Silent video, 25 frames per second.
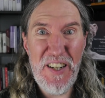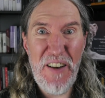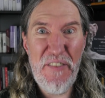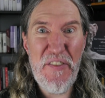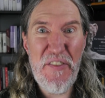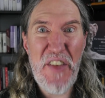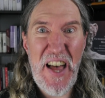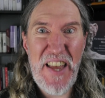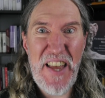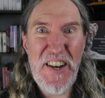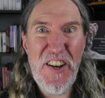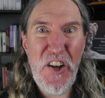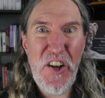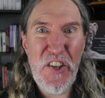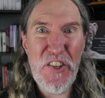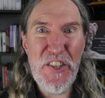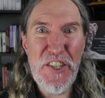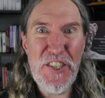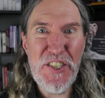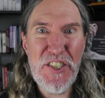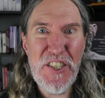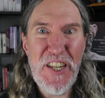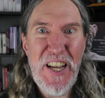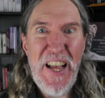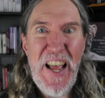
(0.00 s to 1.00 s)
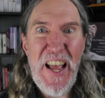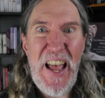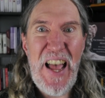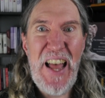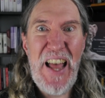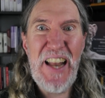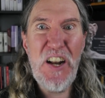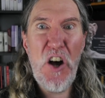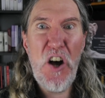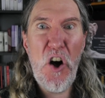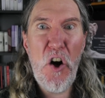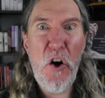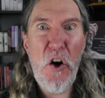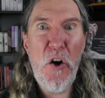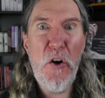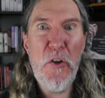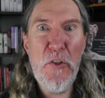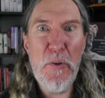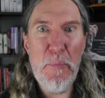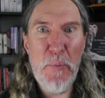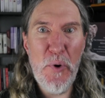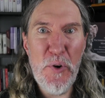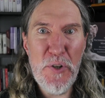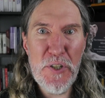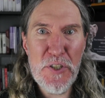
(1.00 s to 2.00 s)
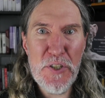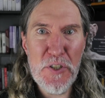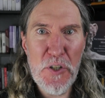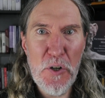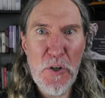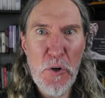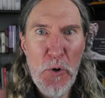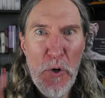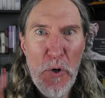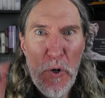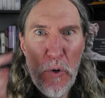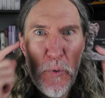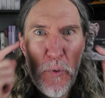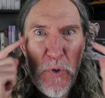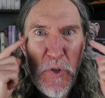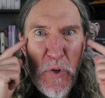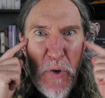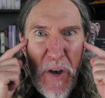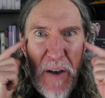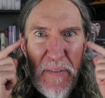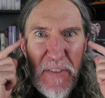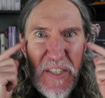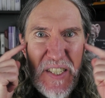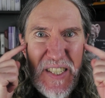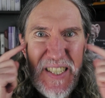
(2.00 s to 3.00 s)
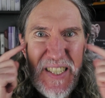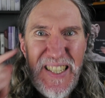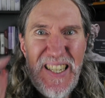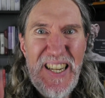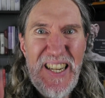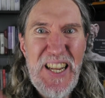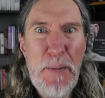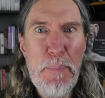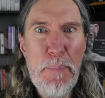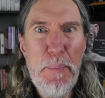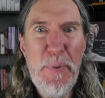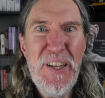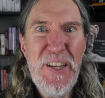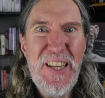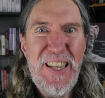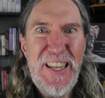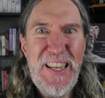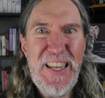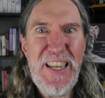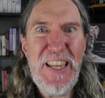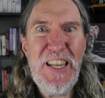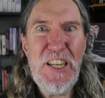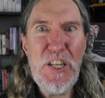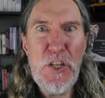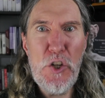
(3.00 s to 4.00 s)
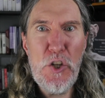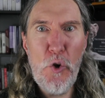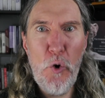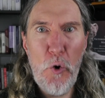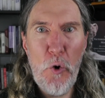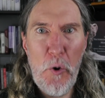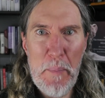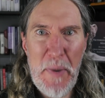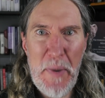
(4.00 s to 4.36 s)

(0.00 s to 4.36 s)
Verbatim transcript: of that knowledge, and all the more so when you have it deep in your